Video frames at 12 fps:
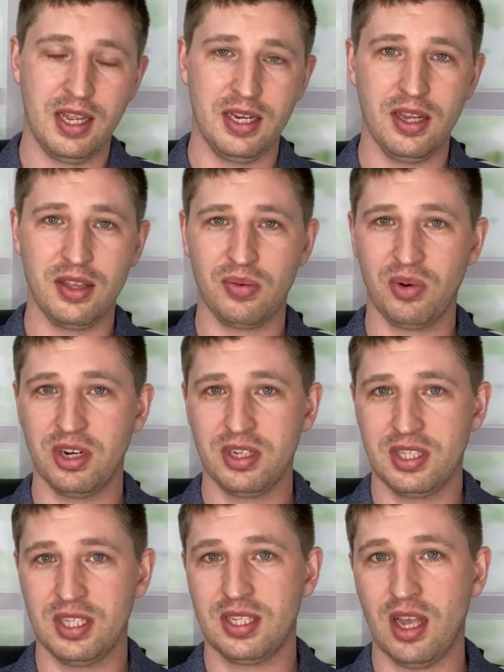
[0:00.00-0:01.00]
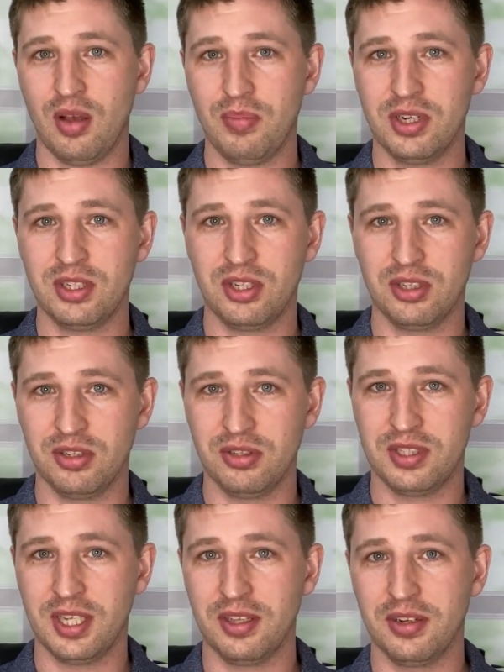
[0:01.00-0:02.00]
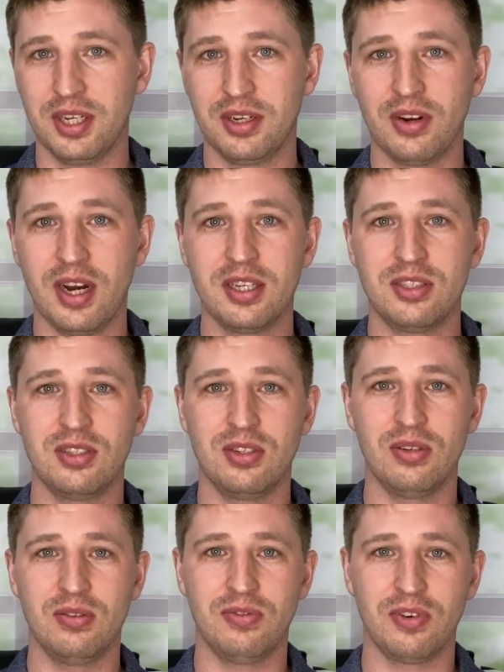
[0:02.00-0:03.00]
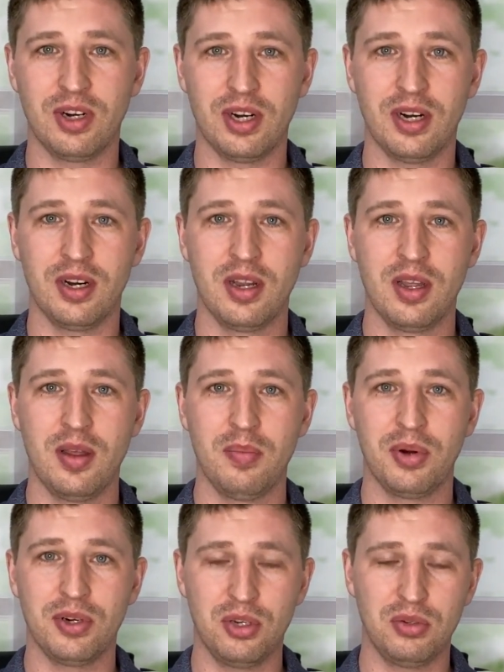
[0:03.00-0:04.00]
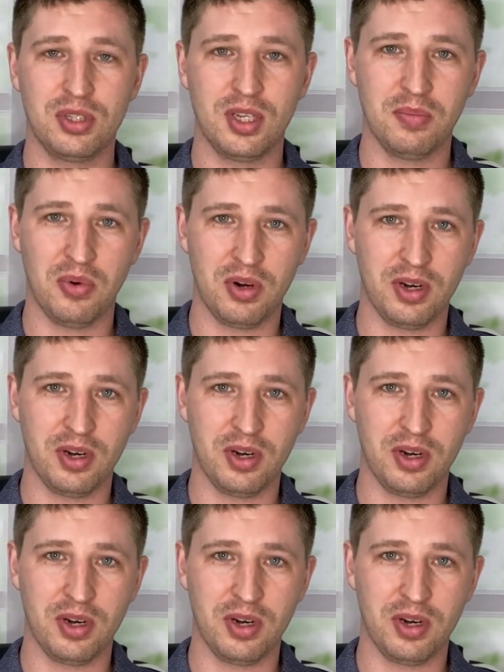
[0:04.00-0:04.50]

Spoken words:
In other words, it's how much your utility credits you for producing more